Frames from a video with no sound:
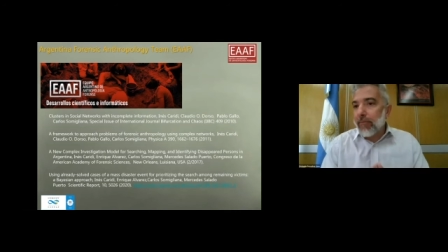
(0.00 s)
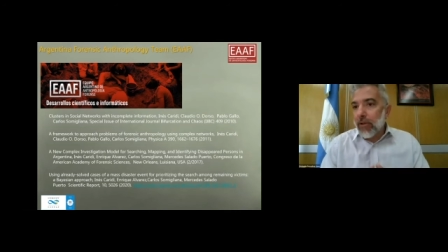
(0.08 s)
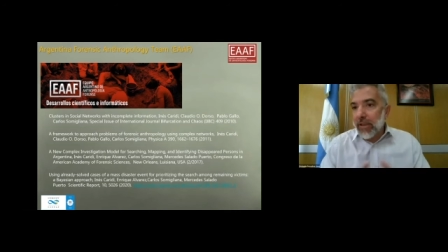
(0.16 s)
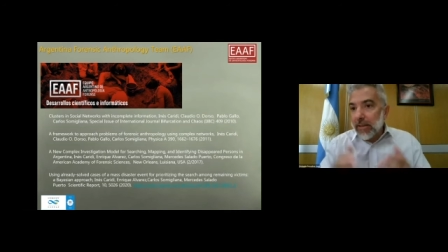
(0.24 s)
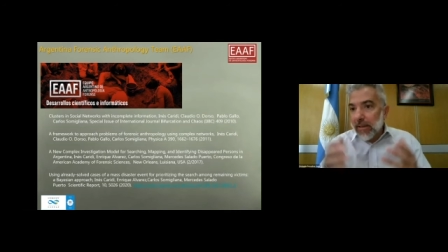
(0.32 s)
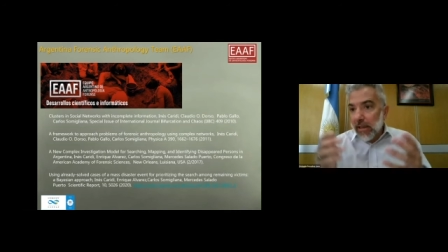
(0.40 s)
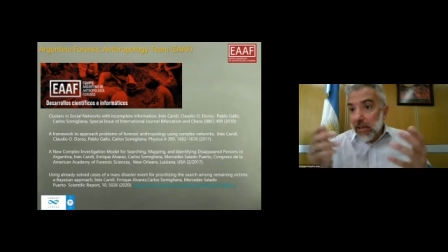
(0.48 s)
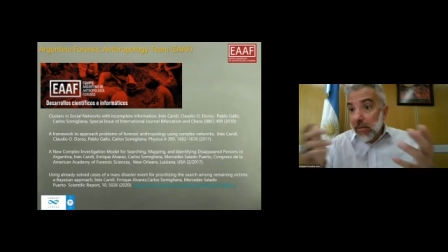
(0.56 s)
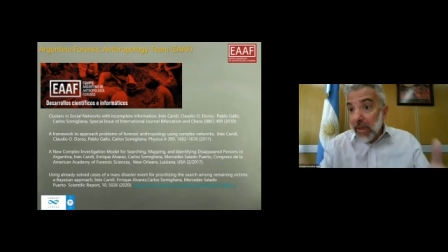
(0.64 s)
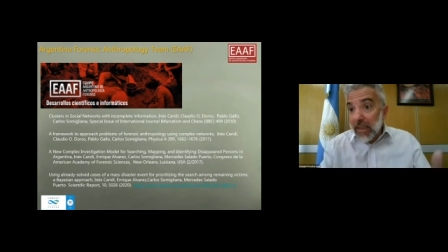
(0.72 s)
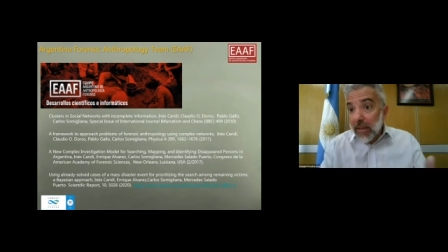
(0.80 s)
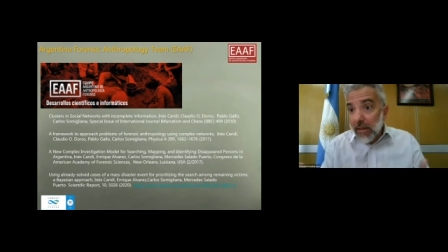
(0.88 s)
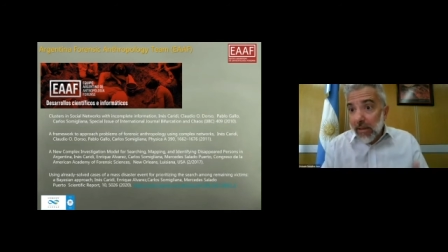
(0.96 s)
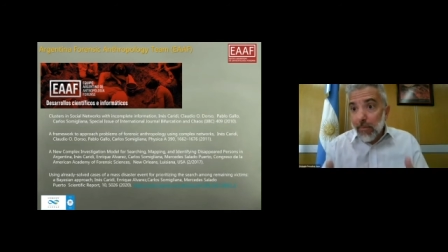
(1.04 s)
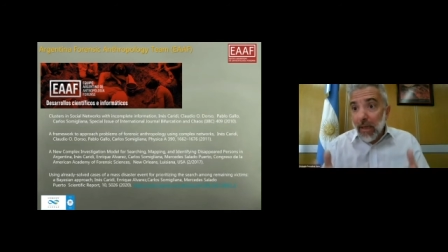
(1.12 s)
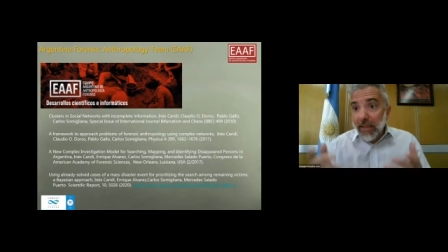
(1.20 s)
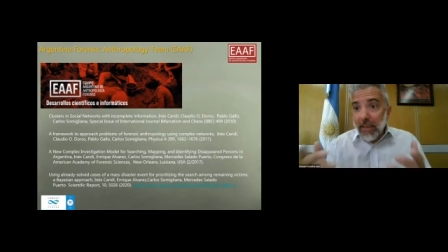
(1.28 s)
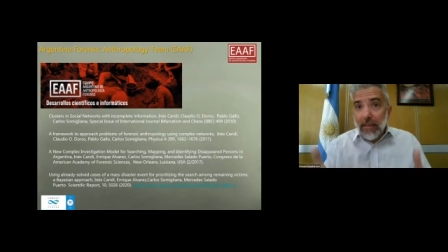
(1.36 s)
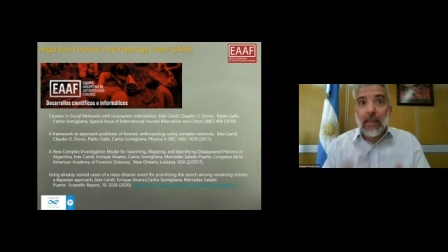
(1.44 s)
for instance, Bayes,
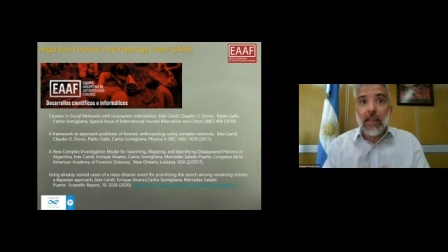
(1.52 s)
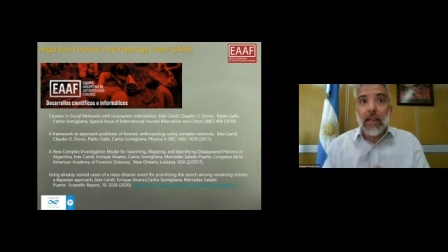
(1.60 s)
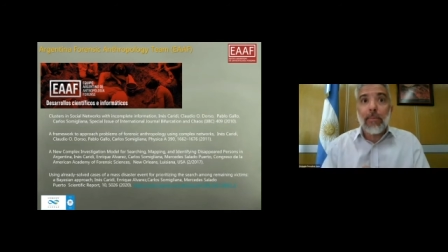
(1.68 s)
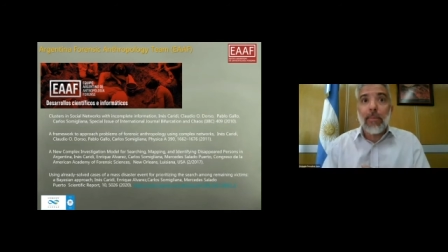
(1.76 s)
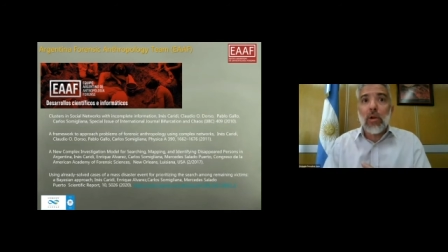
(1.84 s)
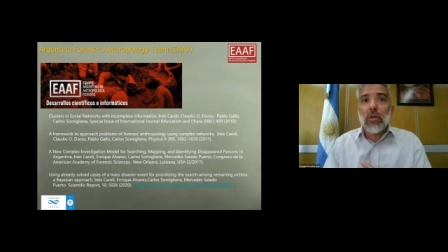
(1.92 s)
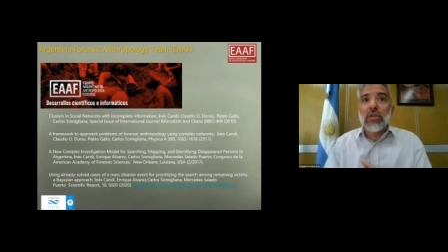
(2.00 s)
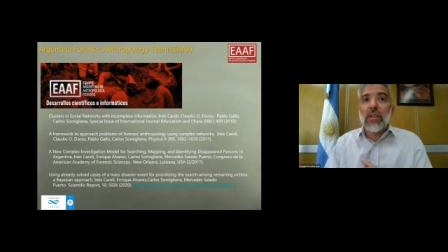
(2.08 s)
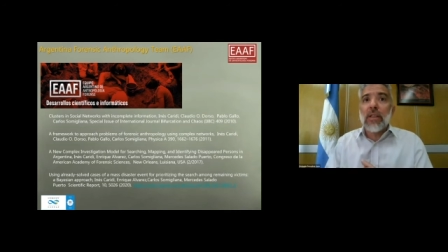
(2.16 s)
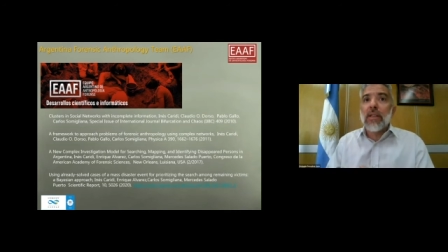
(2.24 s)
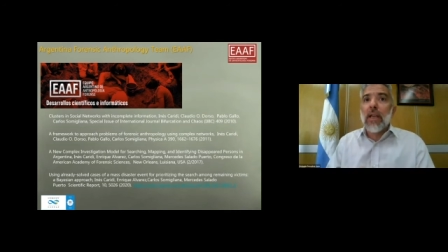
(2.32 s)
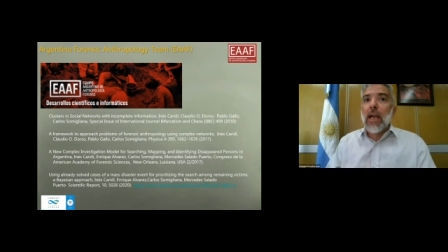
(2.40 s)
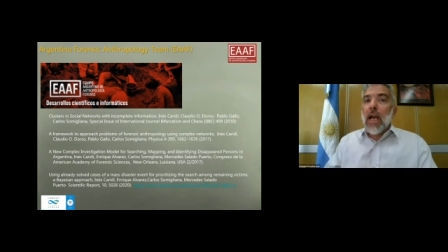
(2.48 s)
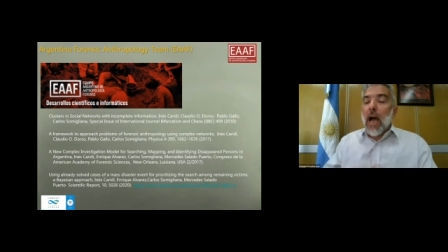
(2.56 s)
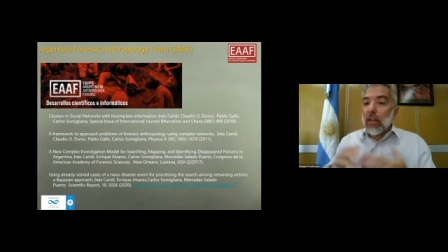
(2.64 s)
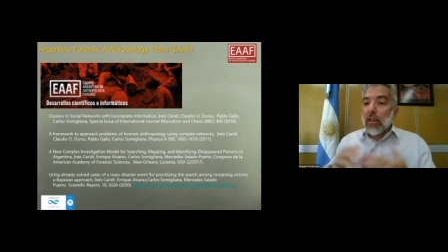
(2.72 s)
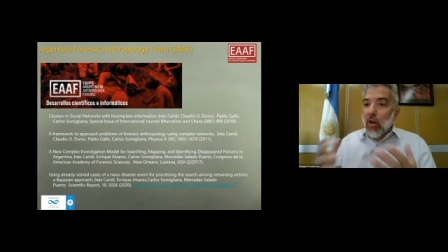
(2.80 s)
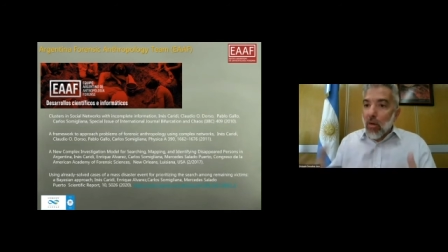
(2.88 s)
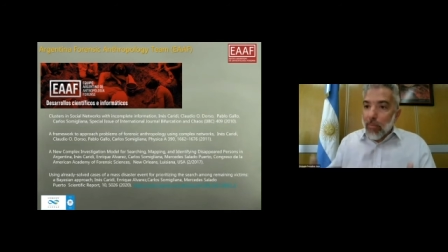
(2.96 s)
Bayesian approaches
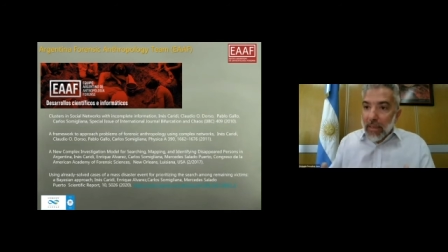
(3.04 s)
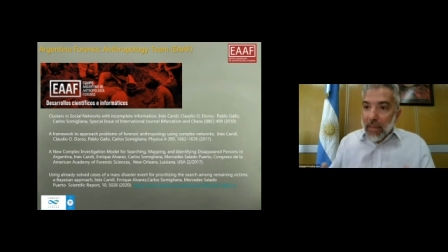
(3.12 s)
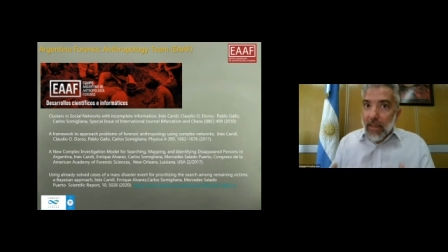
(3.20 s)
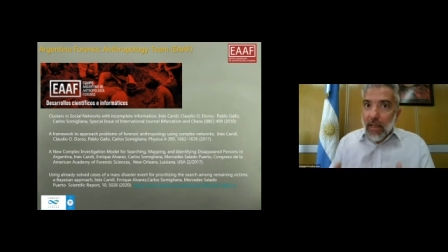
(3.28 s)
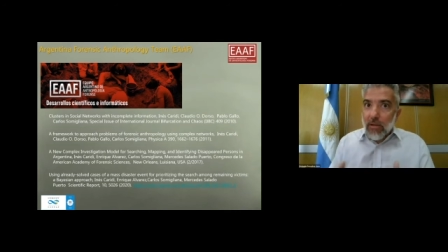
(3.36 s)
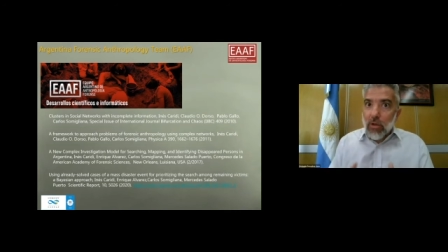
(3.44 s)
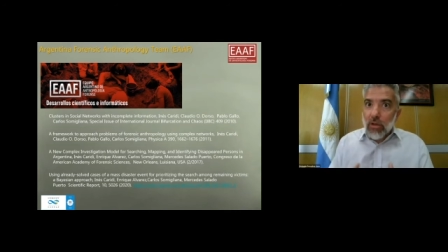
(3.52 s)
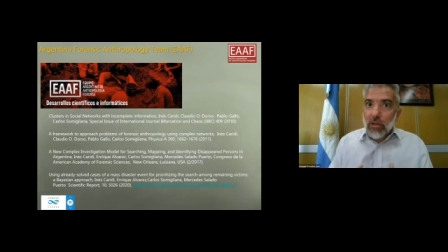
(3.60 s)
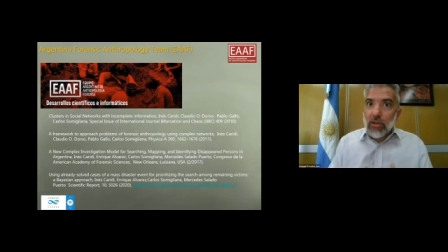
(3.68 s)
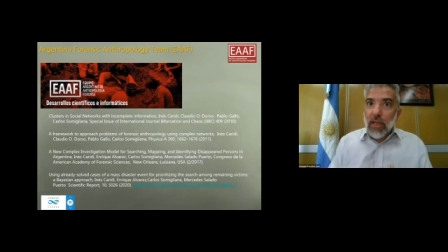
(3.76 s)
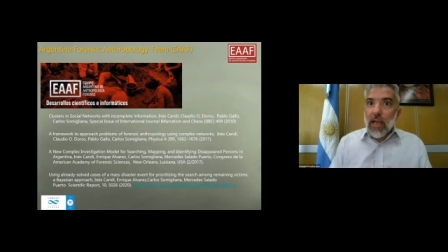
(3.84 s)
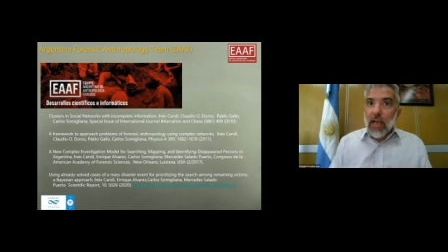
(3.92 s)
and complex networks,